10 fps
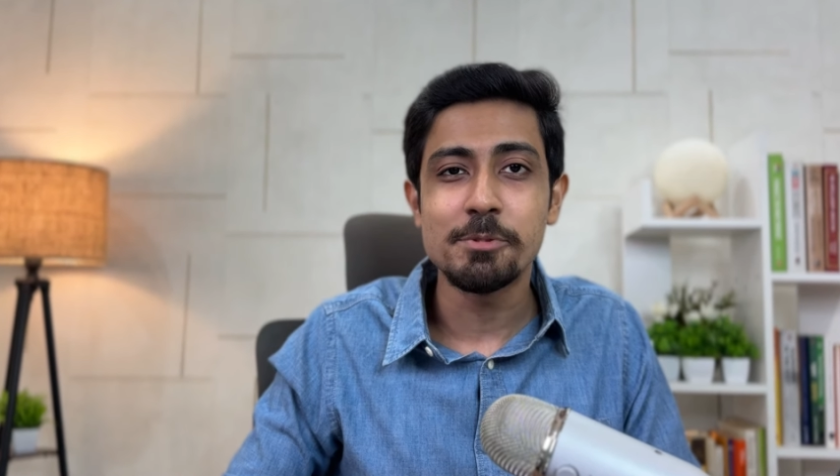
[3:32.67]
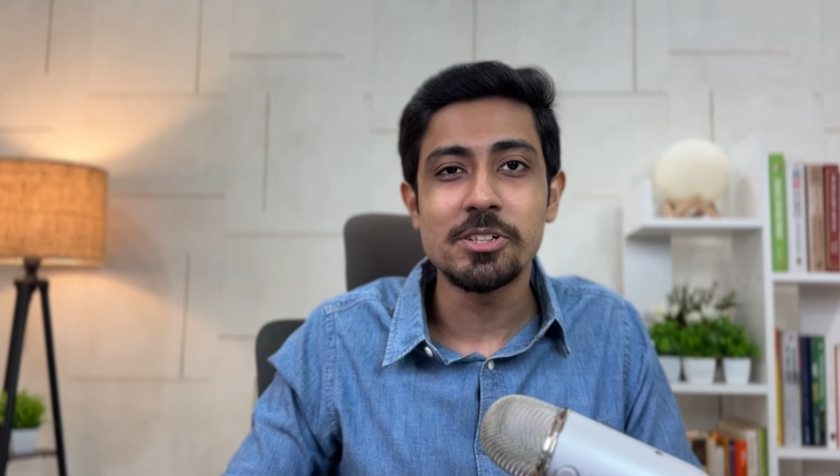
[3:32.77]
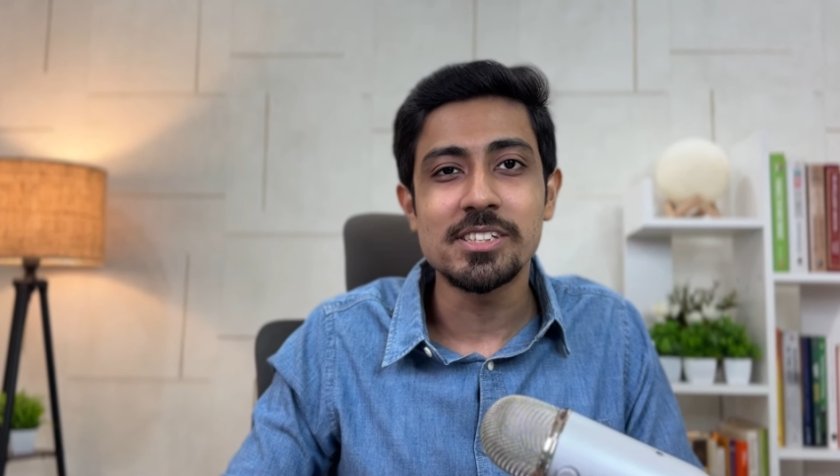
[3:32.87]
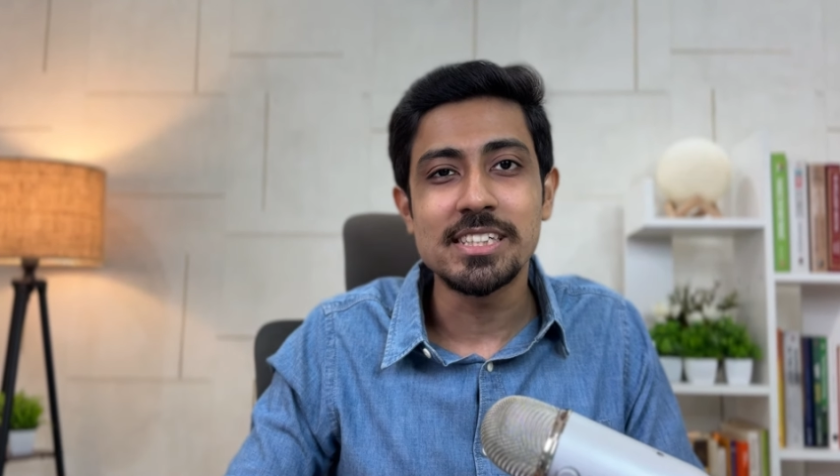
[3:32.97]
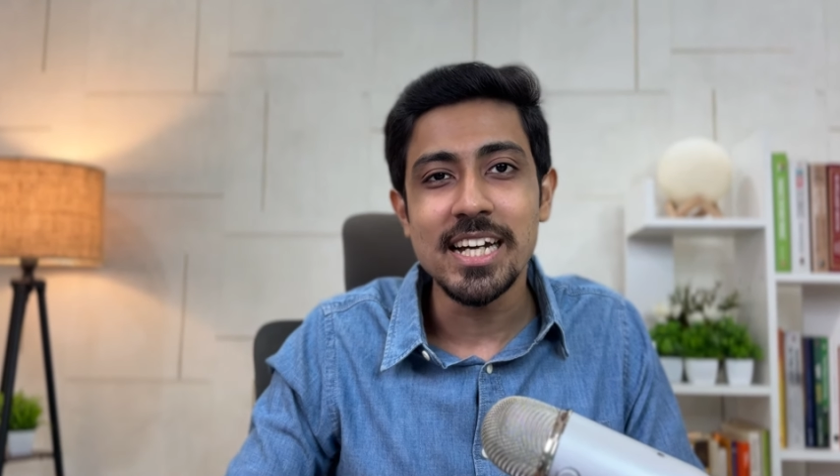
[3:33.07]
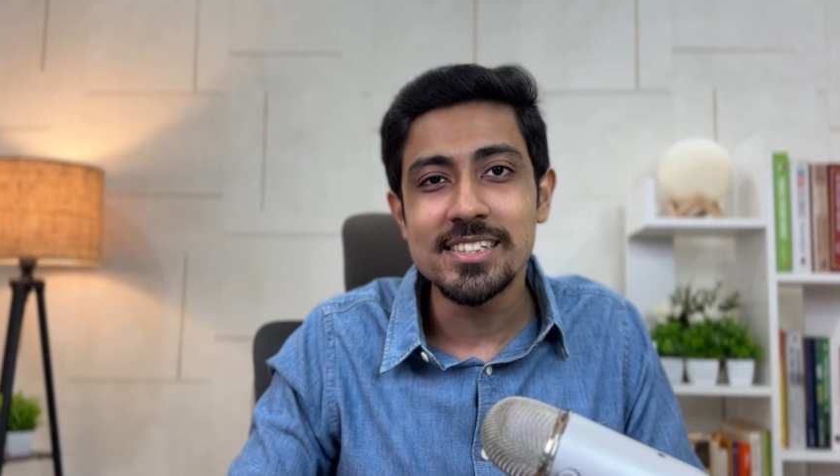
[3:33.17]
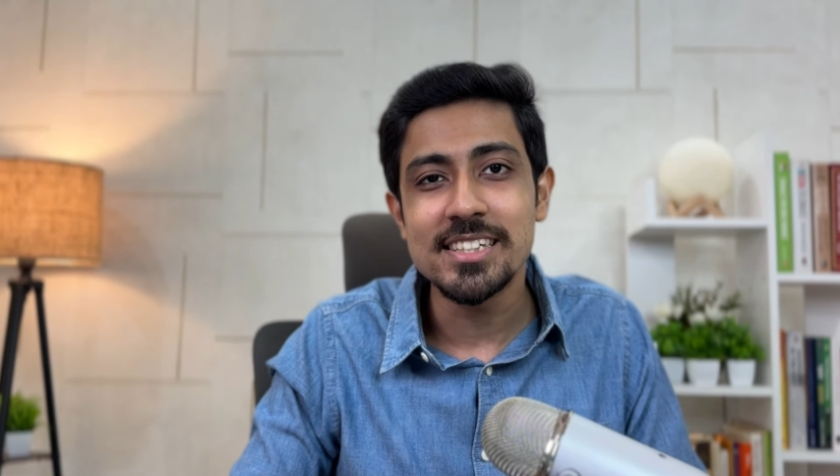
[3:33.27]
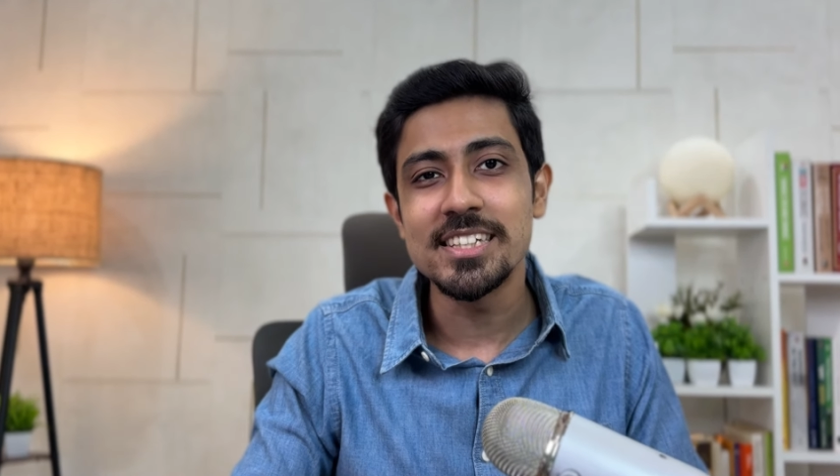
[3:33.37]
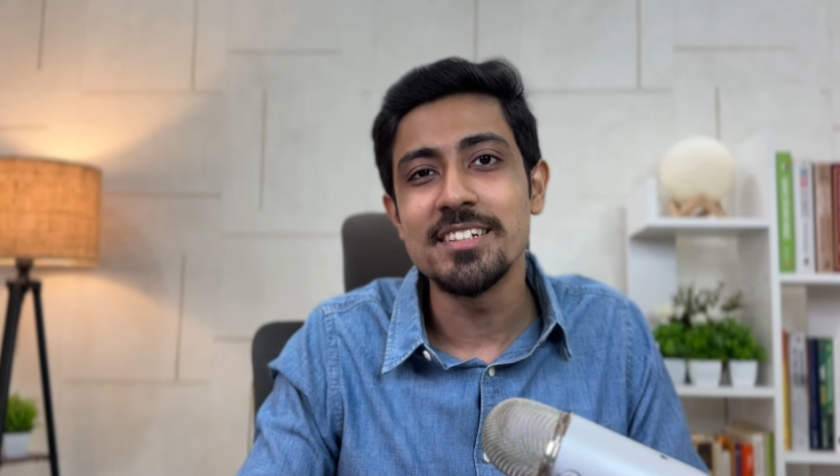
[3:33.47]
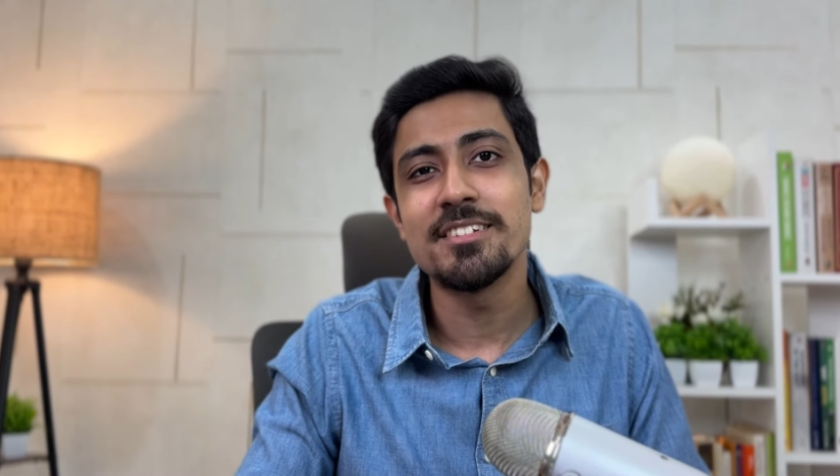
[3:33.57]
because that's
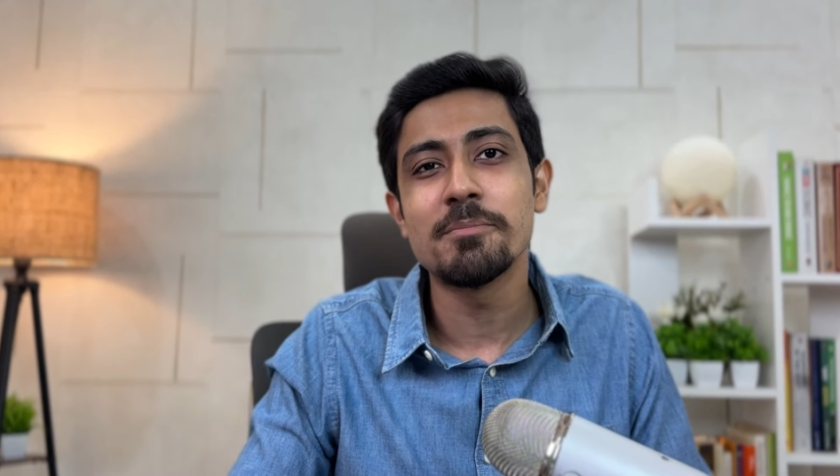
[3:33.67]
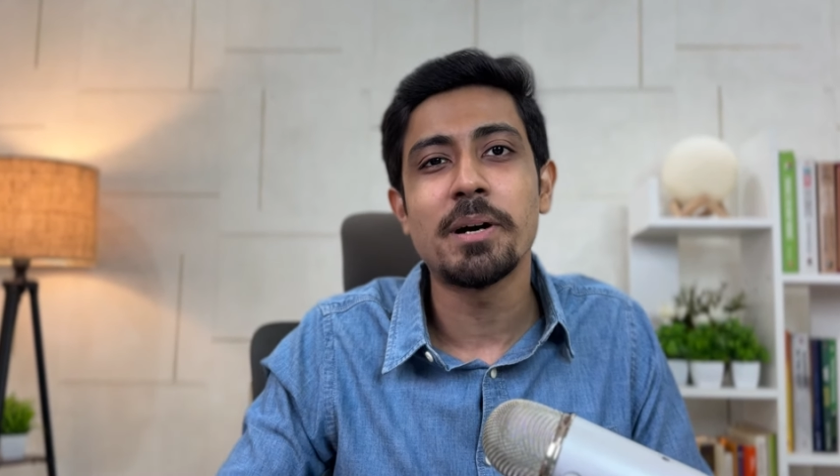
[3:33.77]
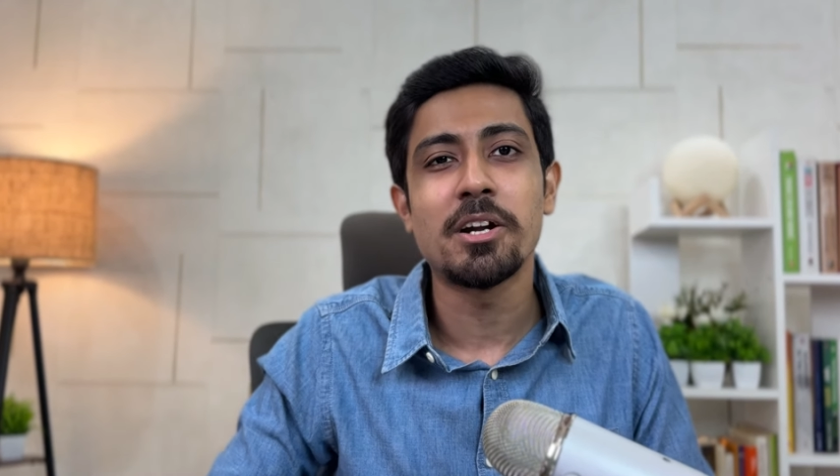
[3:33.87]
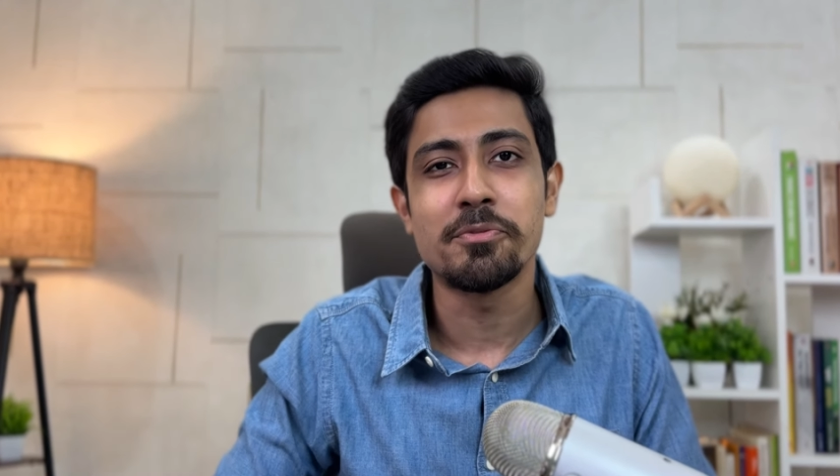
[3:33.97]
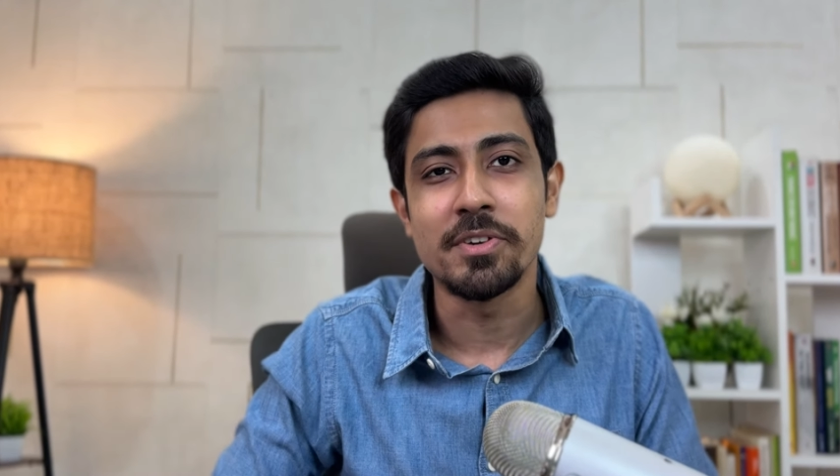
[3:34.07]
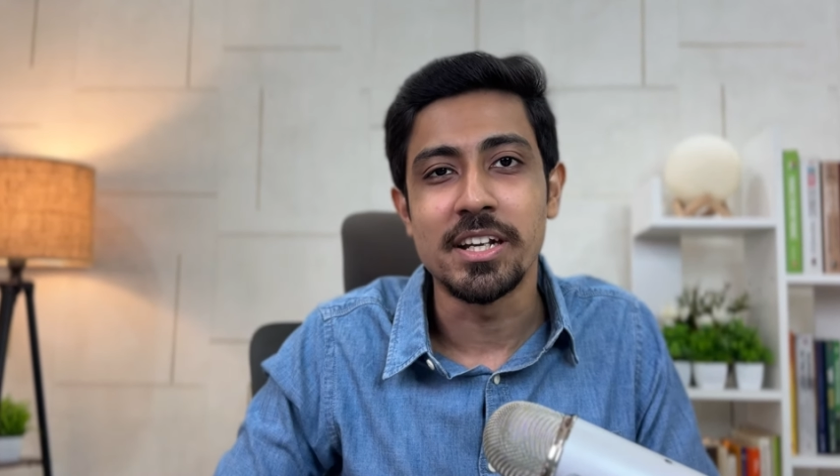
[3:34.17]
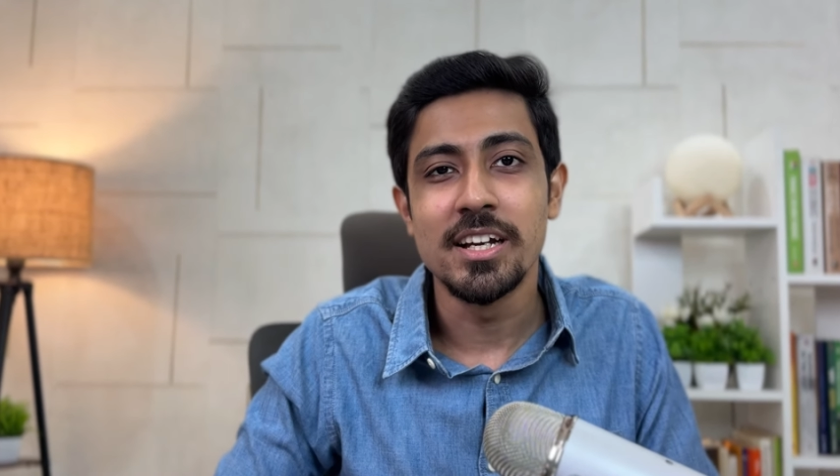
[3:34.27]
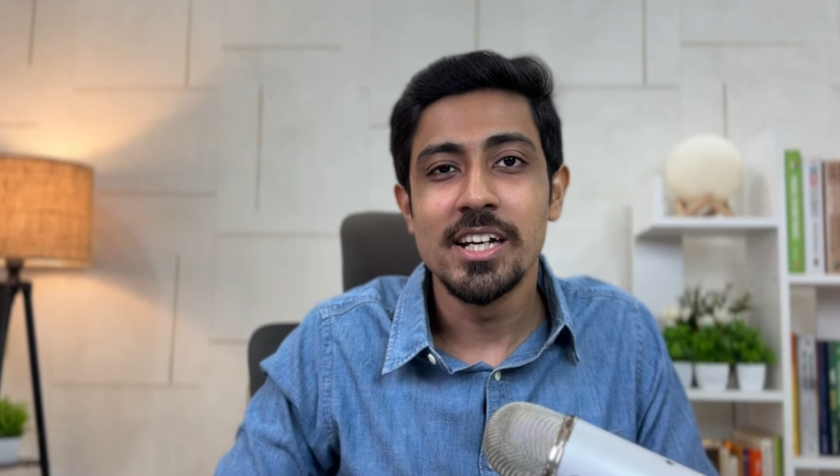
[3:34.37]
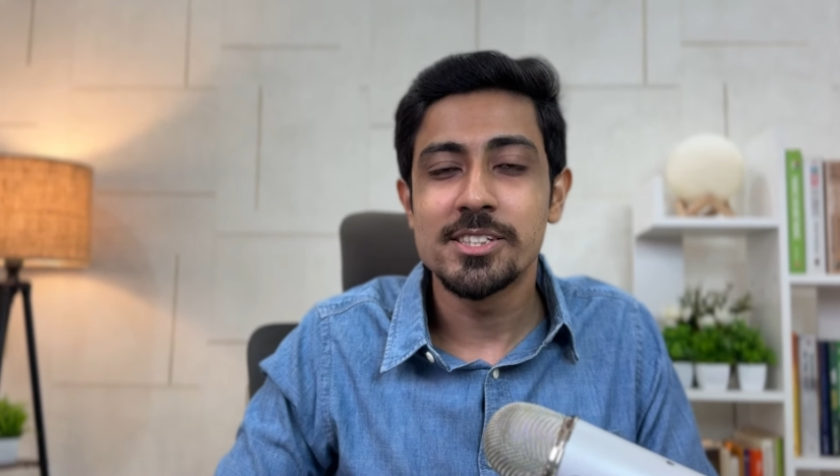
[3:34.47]
the easier part of it.